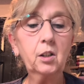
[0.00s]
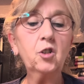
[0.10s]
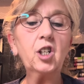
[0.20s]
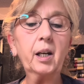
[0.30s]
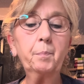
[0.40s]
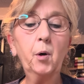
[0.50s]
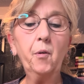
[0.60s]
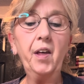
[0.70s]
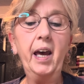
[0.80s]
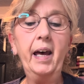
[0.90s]
Check
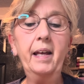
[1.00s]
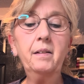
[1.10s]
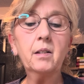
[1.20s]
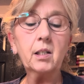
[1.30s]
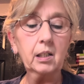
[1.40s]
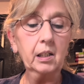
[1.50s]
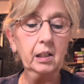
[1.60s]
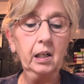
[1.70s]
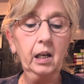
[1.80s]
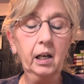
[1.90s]
both ends.
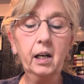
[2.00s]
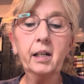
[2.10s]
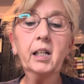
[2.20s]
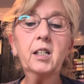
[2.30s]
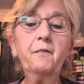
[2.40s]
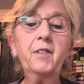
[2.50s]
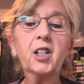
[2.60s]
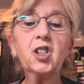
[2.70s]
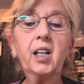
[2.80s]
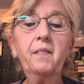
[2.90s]
I need to
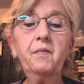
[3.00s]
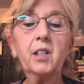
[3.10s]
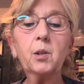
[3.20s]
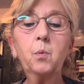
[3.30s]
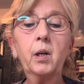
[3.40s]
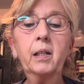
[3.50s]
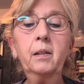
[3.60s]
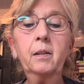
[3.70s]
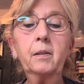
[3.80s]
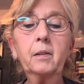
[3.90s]
flush cut this one.